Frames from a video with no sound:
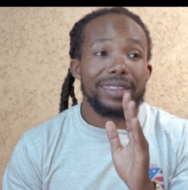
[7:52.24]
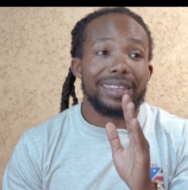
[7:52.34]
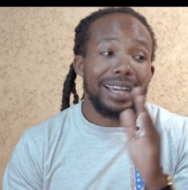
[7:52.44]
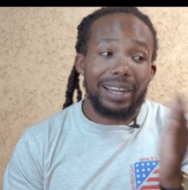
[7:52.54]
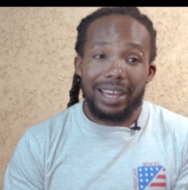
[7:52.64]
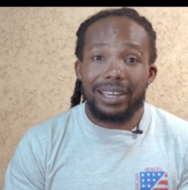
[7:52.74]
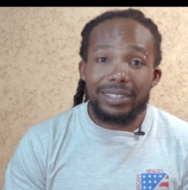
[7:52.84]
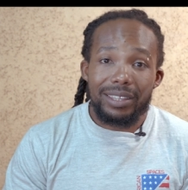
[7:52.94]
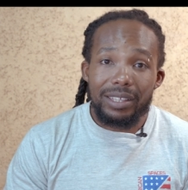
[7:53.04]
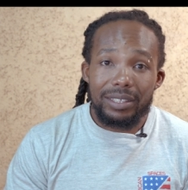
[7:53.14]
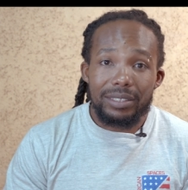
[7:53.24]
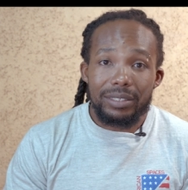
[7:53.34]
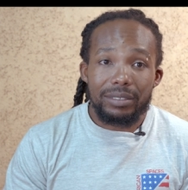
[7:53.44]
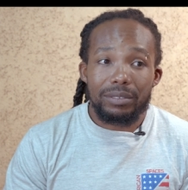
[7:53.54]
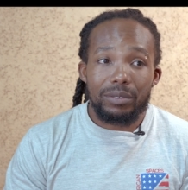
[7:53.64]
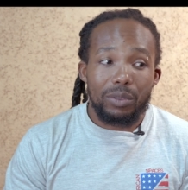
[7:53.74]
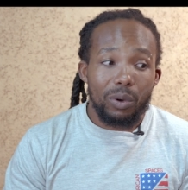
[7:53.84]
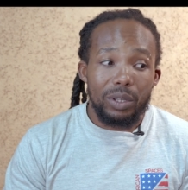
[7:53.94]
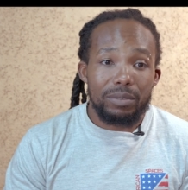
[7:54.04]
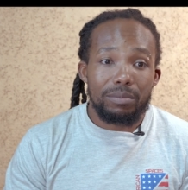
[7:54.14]
the client thinks,
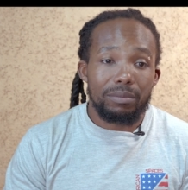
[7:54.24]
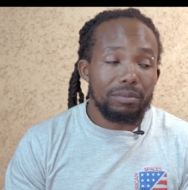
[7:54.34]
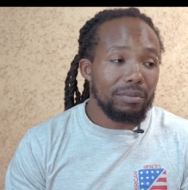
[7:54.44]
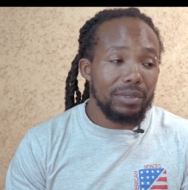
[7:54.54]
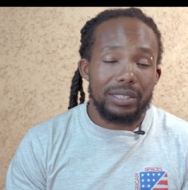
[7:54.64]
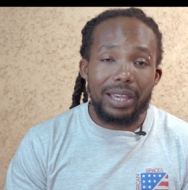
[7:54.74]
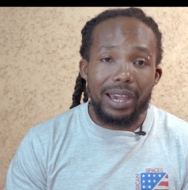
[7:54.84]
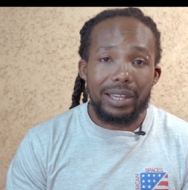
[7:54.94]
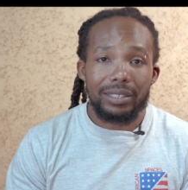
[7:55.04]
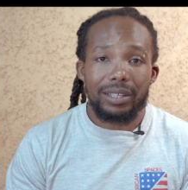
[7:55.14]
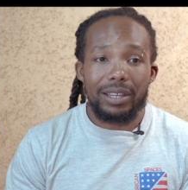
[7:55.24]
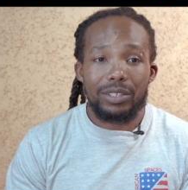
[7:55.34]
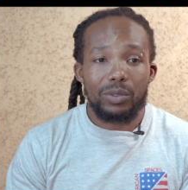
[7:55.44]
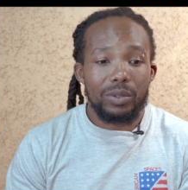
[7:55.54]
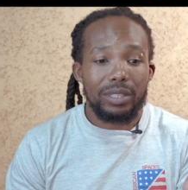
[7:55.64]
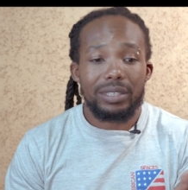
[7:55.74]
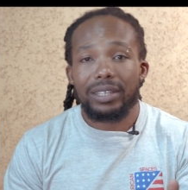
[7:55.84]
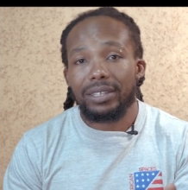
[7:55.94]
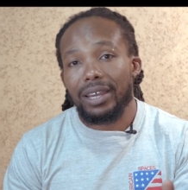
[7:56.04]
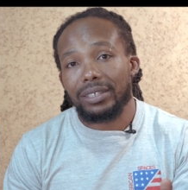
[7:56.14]
thought, this guy has an attitude, this
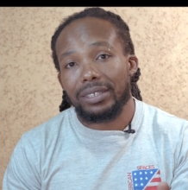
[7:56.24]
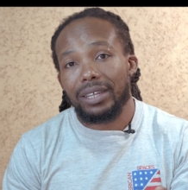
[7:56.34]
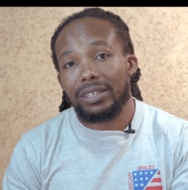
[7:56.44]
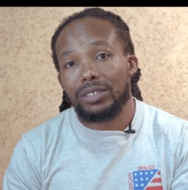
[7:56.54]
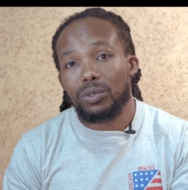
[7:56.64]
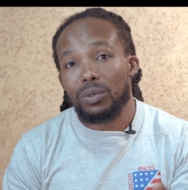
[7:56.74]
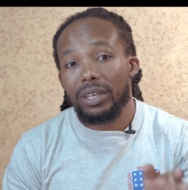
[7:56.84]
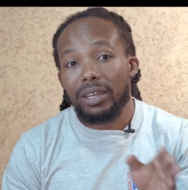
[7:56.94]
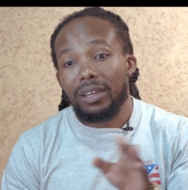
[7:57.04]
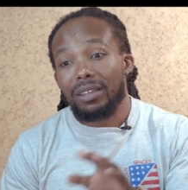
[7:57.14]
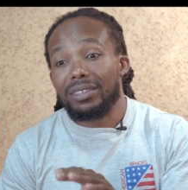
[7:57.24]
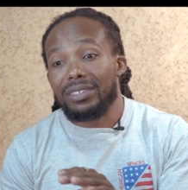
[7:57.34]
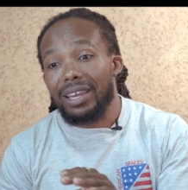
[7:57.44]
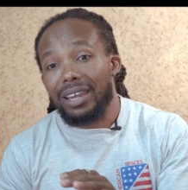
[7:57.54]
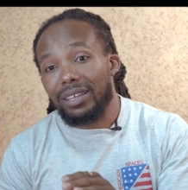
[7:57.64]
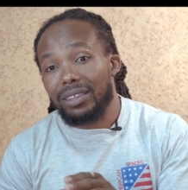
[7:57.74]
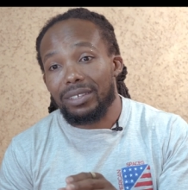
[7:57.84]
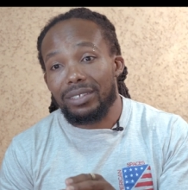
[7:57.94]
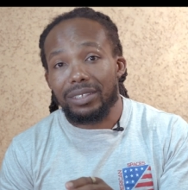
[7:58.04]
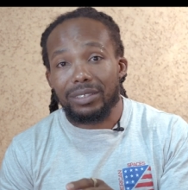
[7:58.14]
lady has an attitude, this guy I
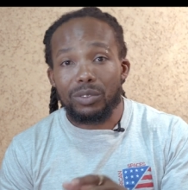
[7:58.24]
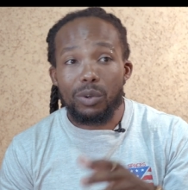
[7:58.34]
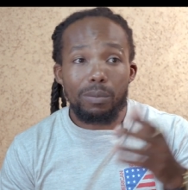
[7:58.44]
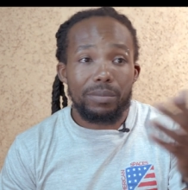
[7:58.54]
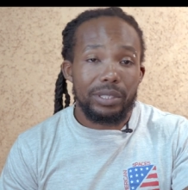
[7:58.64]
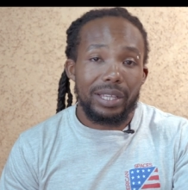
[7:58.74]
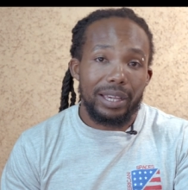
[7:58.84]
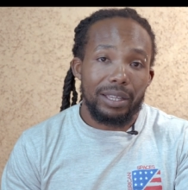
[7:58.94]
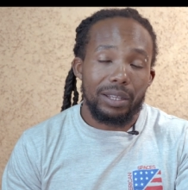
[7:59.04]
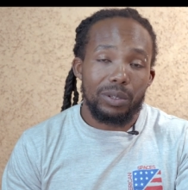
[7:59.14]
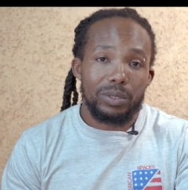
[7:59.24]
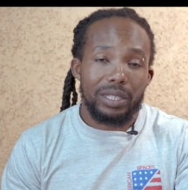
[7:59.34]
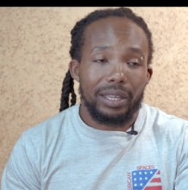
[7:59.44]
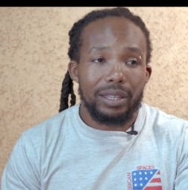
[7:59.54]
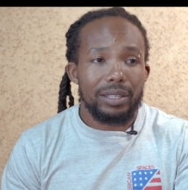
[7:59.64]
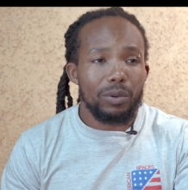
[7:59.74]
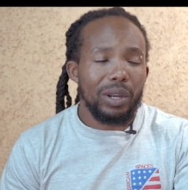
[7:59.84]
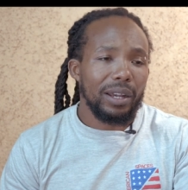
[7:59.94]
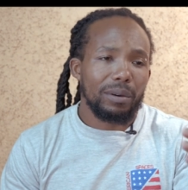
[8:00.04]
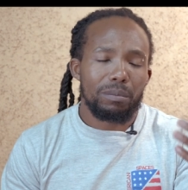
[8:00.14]
think is a snob, this guy looks like,
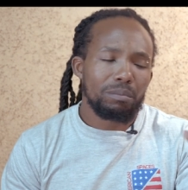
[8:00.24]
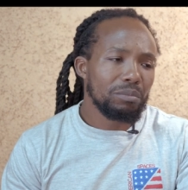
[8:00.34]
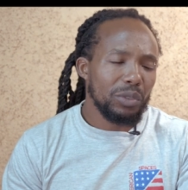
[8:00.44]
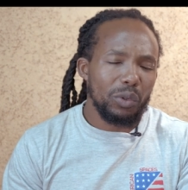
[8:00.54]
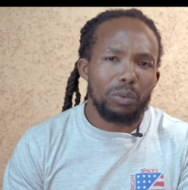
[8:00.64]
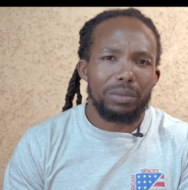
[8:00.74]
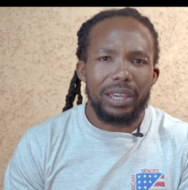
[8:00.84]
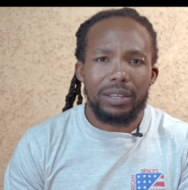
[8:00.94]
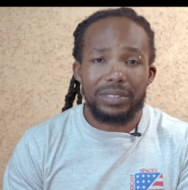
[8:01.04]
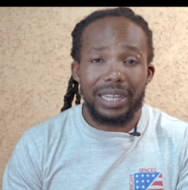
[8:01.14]
um, you know, behaves